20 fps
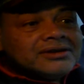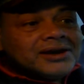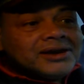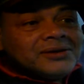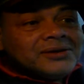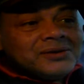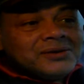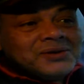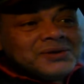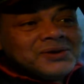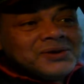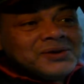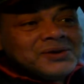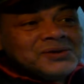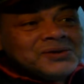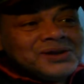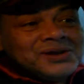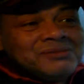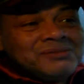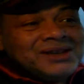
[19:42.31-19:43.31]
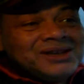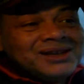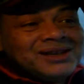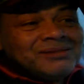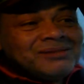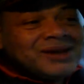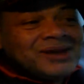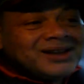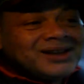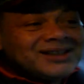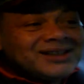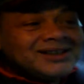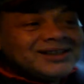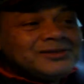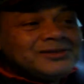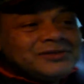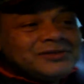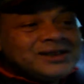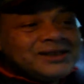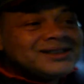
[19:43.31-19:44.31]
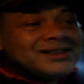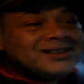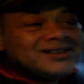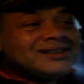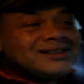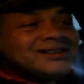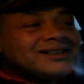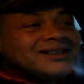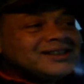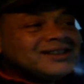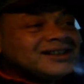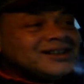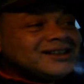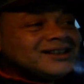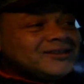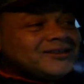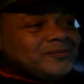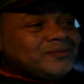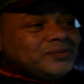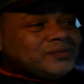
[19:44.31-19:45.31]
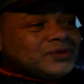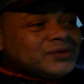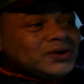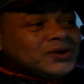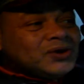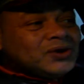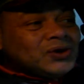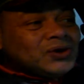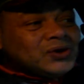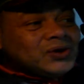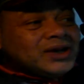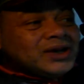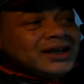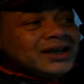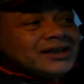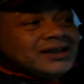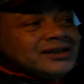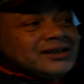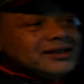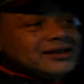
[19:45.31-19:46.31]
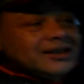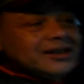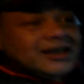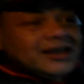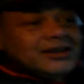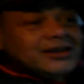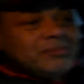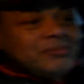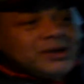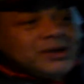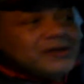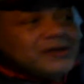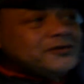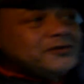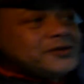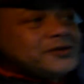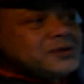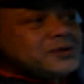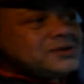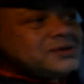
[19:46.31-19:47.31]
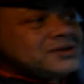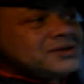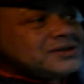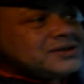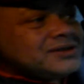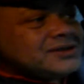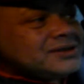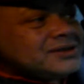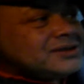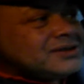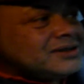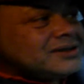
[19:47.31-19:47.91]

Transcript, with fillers: You want to go to the Media Markt Fest to look at the Caterpillar phones